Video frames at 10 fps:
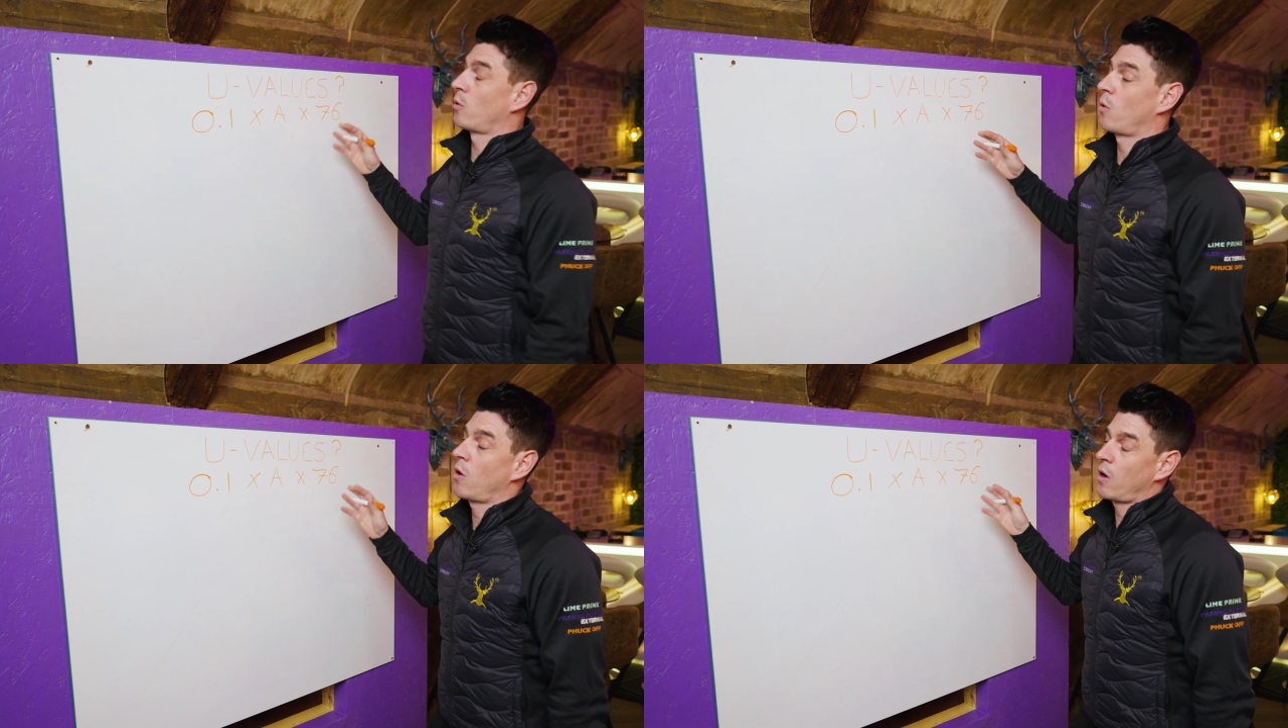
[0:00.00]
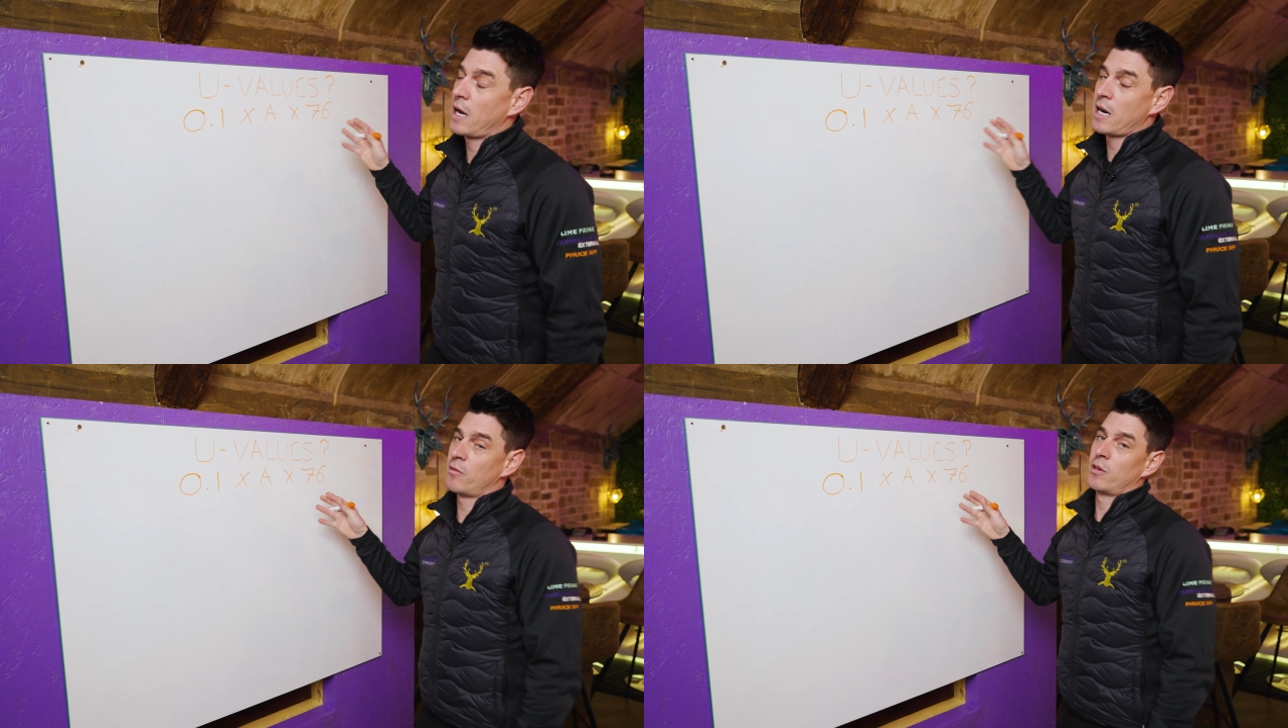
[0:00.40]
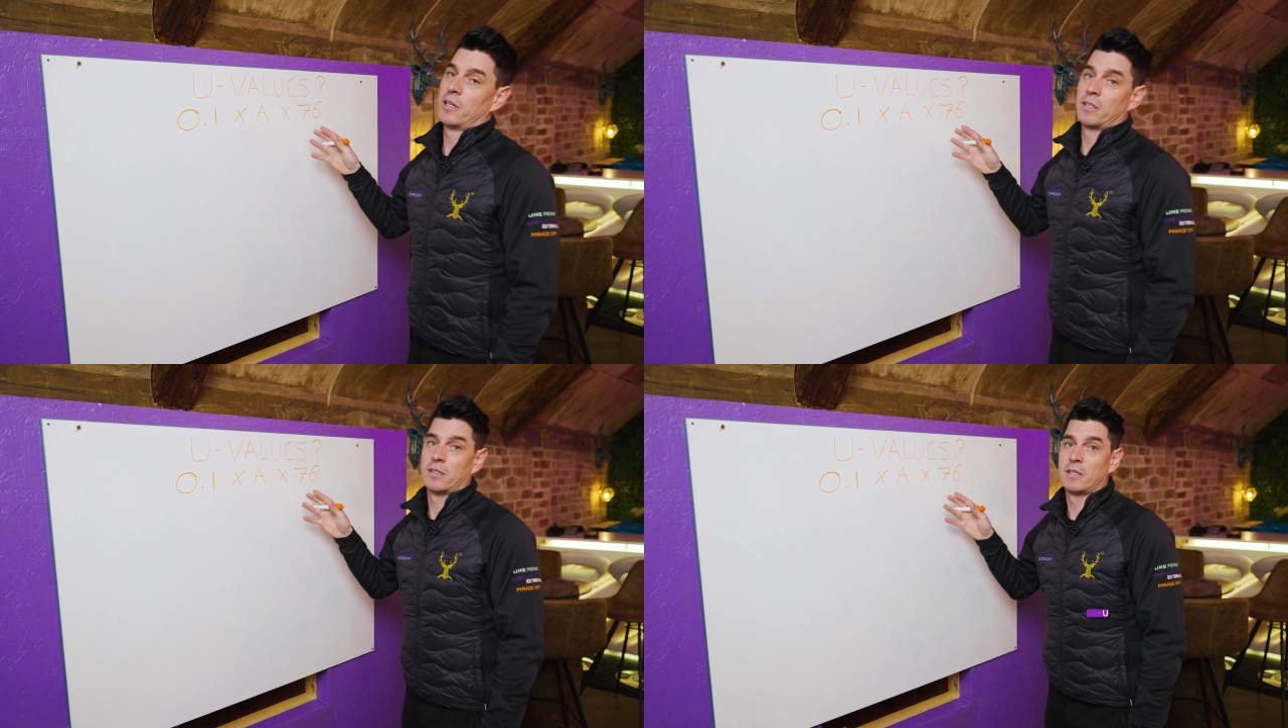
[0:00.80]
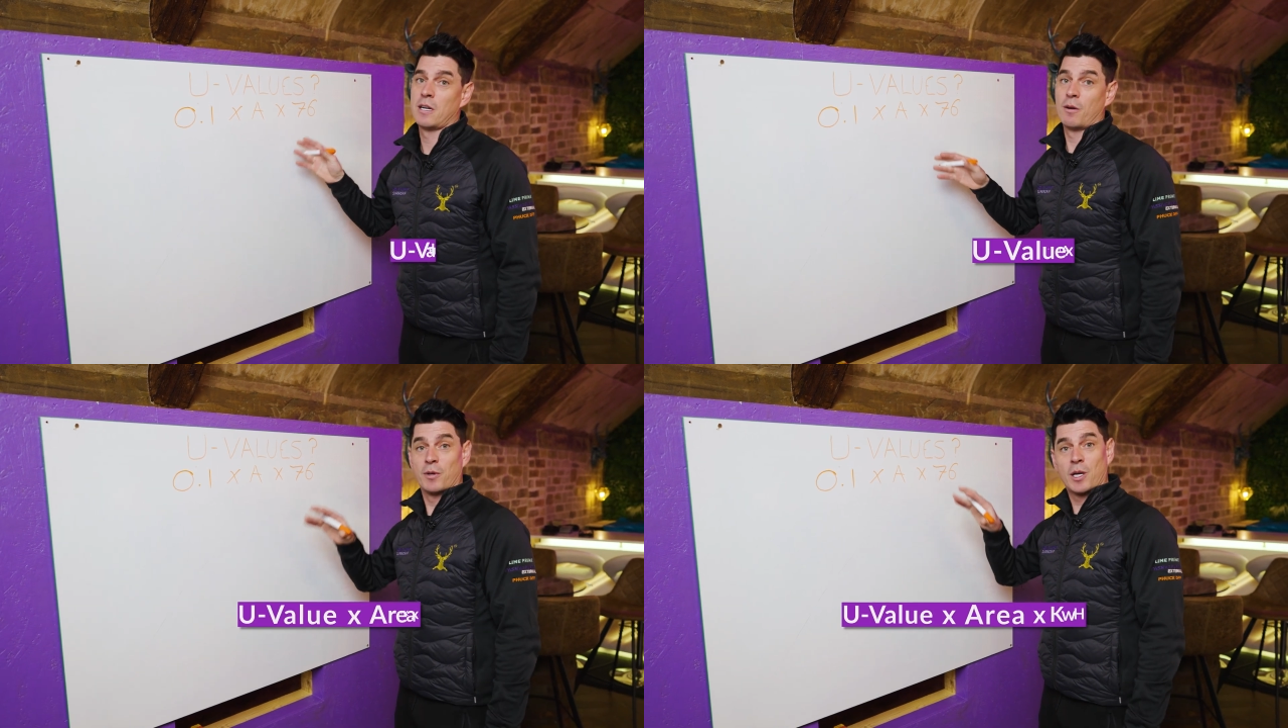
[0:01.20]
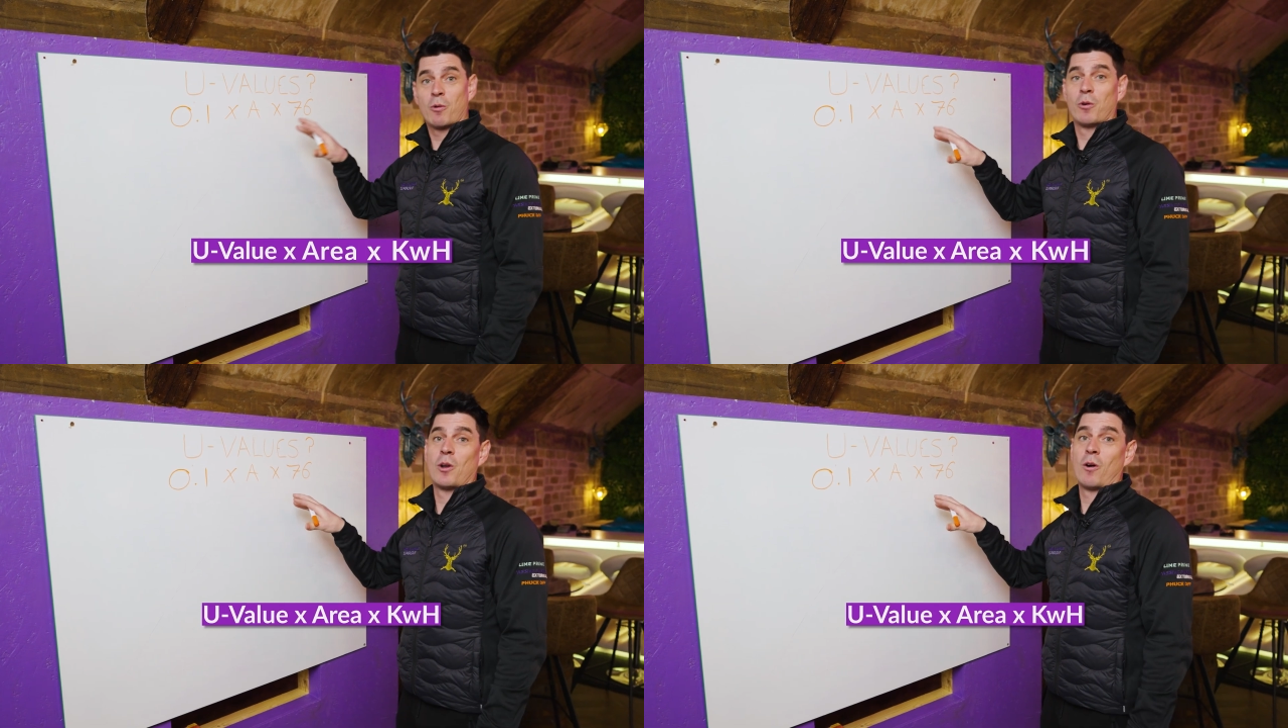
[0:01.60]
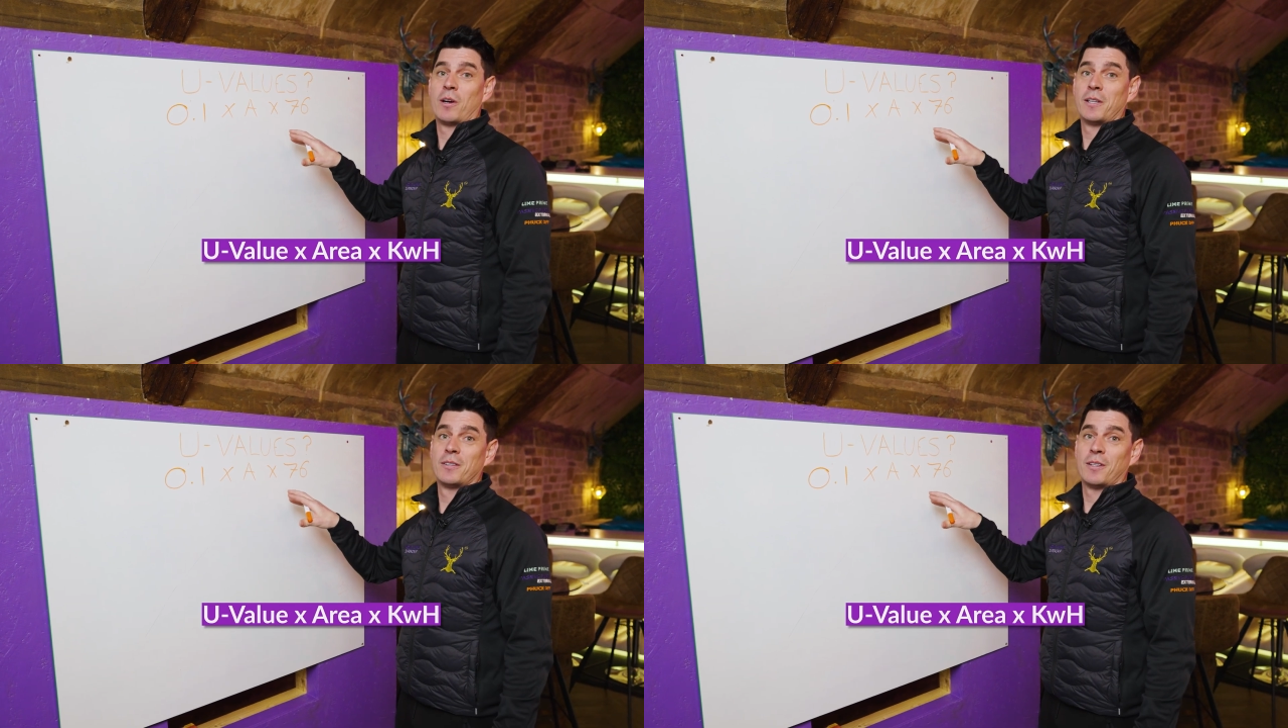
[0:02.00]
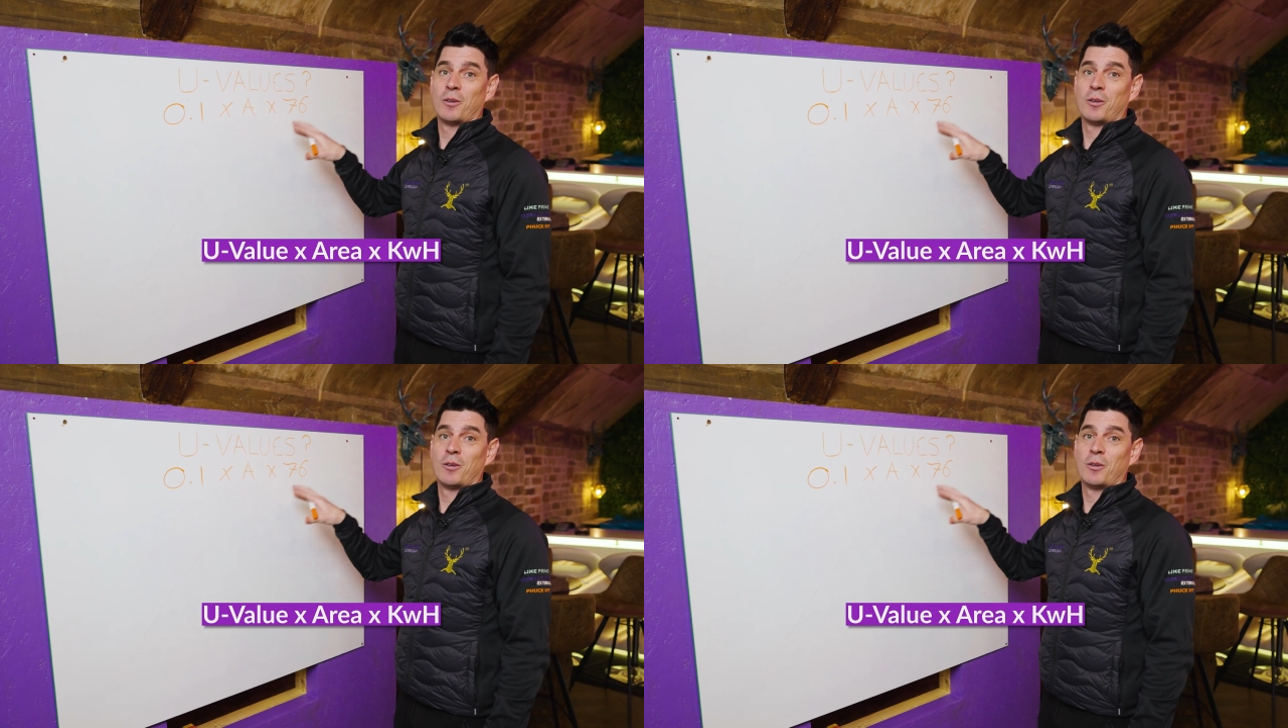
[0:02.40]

for our area. Now, if you go online